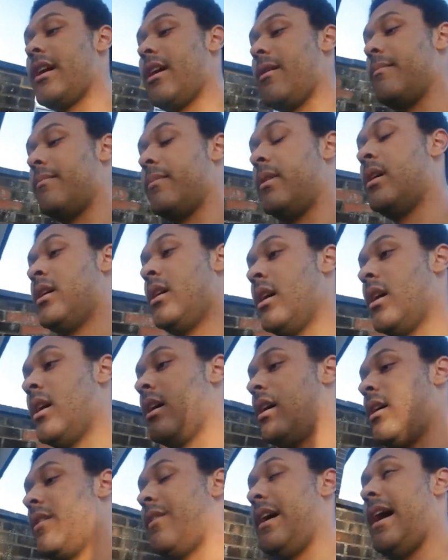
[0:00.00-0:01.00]
that
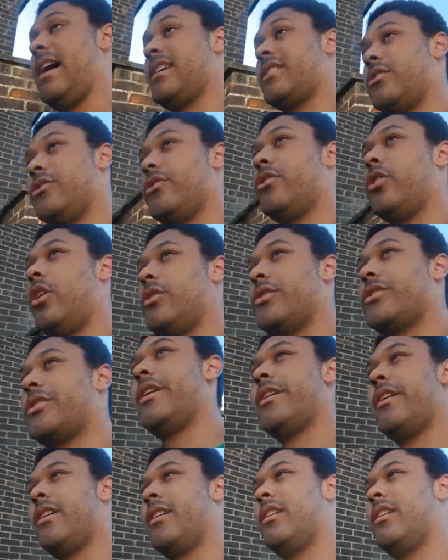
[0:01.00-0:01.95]
hasn't got